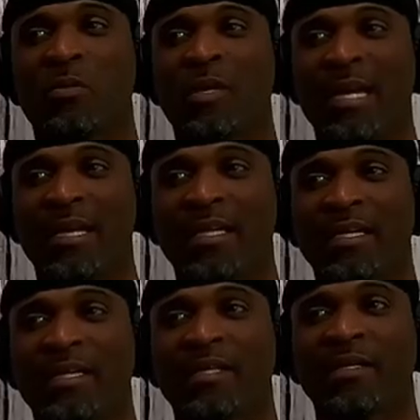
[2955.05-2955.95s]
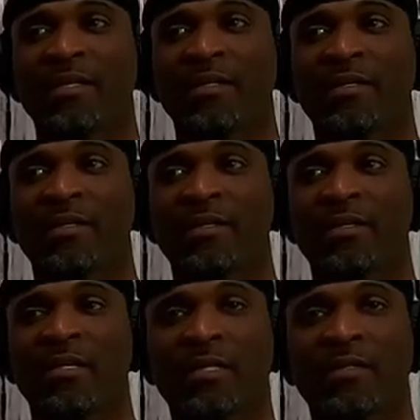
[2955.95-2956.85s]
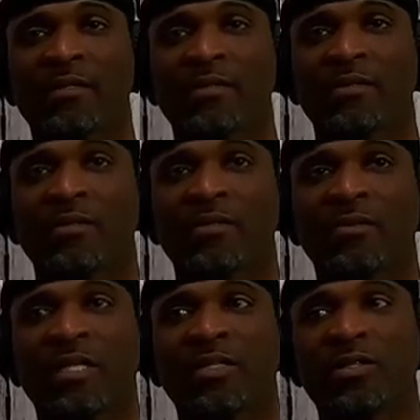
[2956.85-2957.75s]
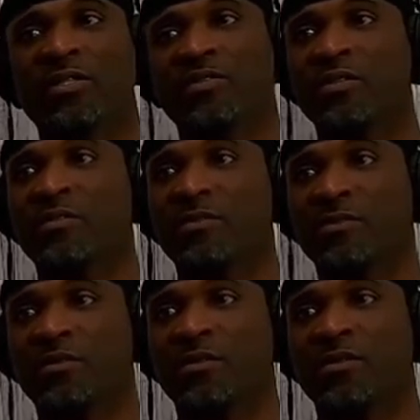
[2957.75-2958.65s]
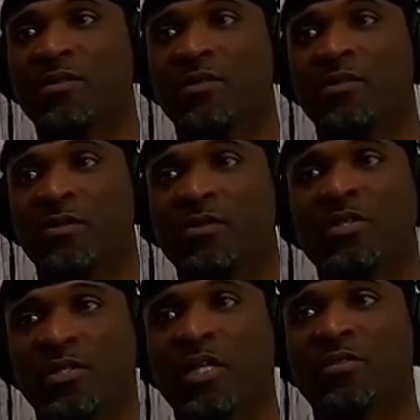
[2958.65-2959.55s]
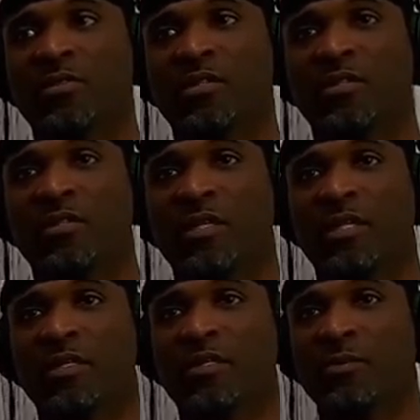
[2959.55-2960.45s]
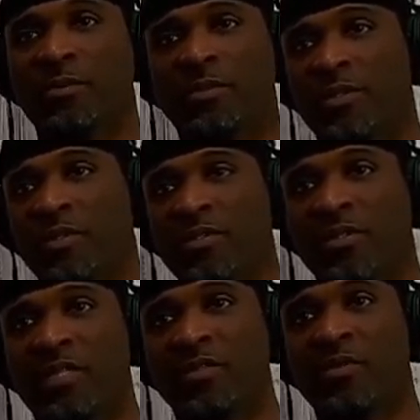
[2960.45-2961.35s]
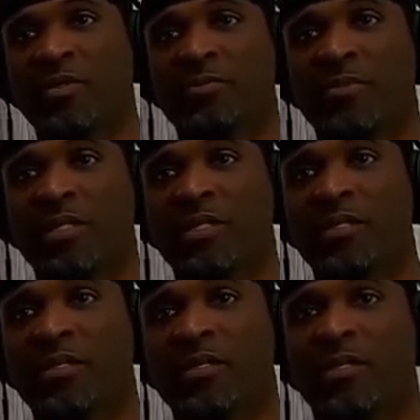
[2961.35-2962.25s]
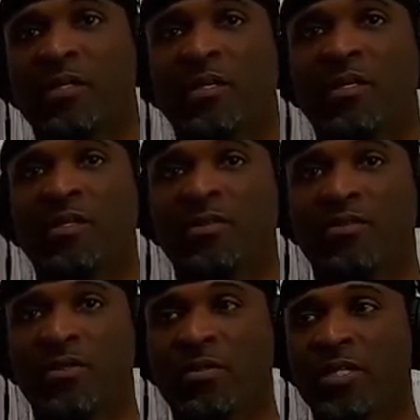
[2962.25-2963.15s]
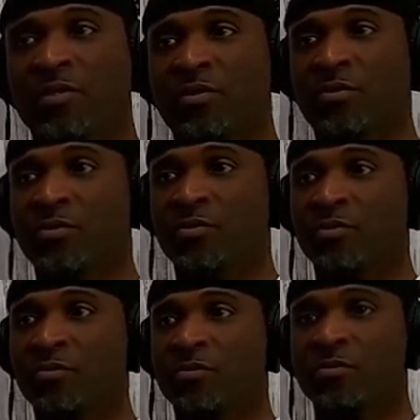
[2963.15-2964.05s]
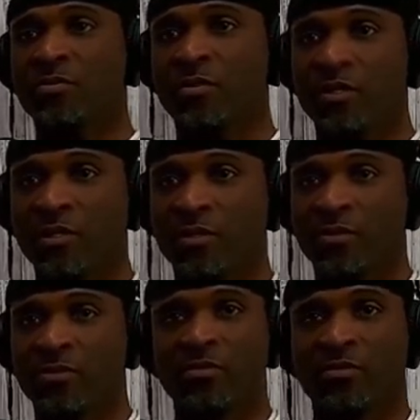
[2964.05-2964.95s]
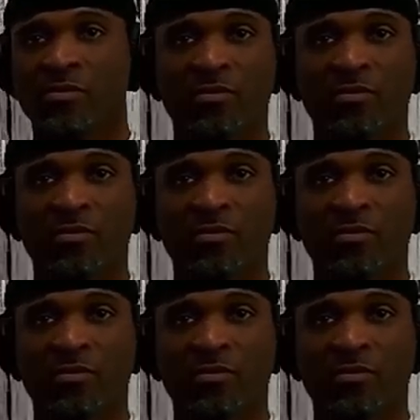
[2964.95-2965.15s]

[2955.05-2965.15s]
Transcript: why. Like, you got to change this. Yeah. You can change it. Yeah. Like, people don't understand. You can be a generational, you know,